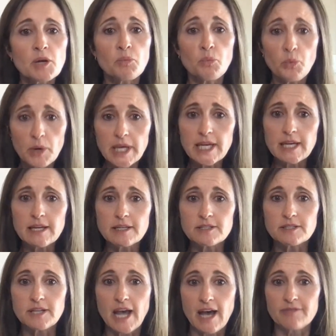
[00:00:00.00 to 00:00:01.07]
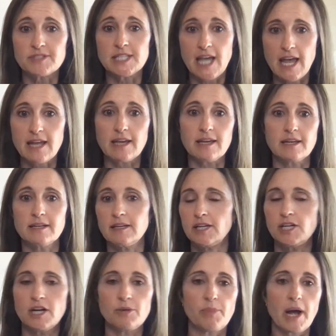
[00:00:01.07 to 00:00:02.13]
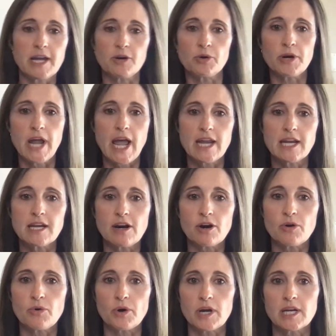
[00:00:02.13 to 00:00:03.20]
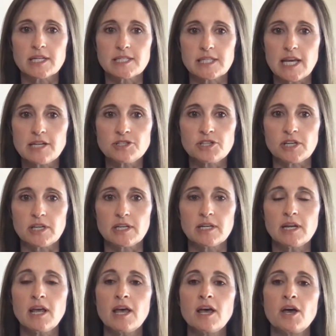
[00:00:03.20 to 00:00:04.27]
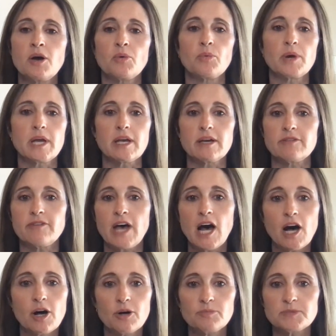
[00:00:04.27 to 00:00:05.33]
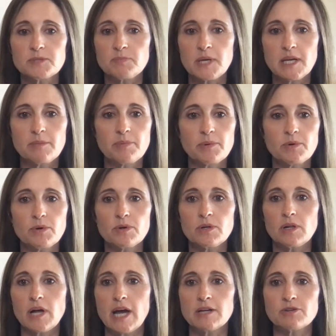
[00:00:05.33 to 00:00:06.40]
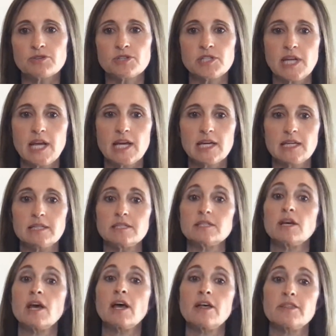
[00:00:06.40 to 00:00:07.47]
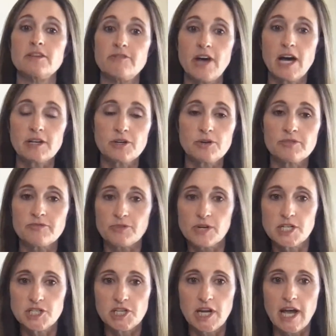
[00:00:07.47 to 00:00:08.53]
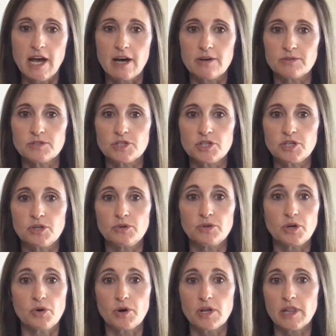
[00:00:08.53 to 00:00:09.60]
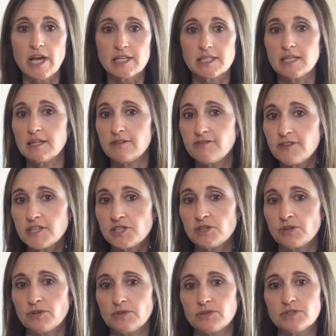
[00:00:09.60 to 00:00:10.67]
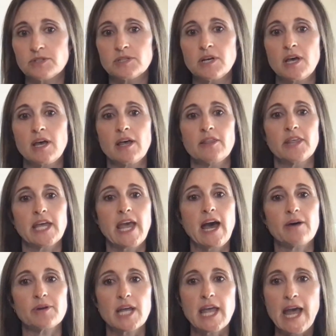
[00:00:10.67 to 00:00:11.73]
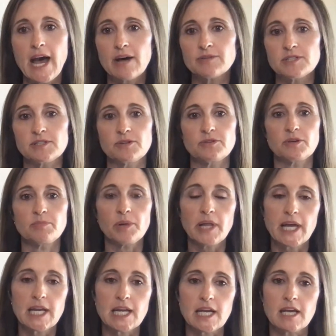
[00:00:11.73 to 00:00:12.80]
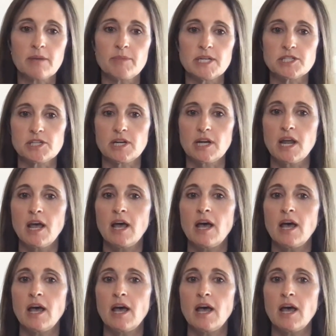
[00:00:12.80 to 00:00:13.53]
we have taken, by creating our organization, we've helped people understand the value of reaching out to your elected officials, the county council, the planning commission.